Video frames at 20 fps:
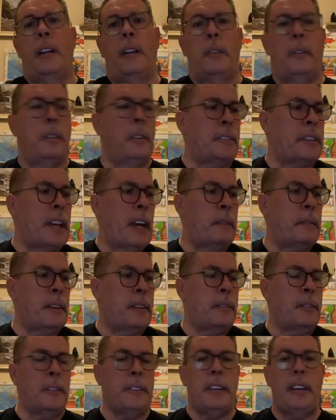Real topic
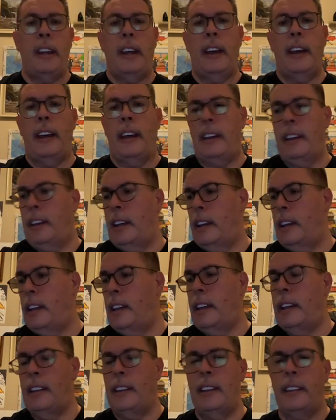for today
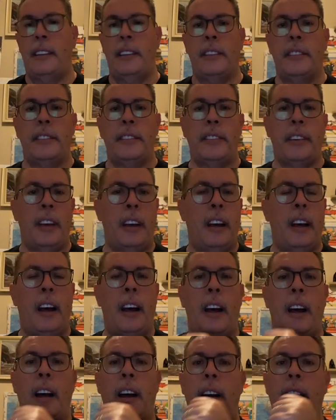is
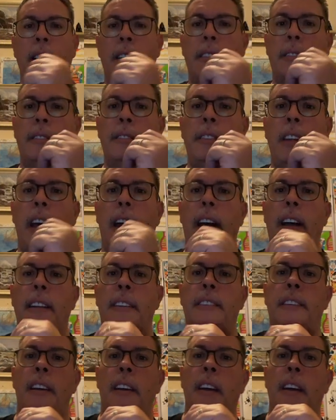that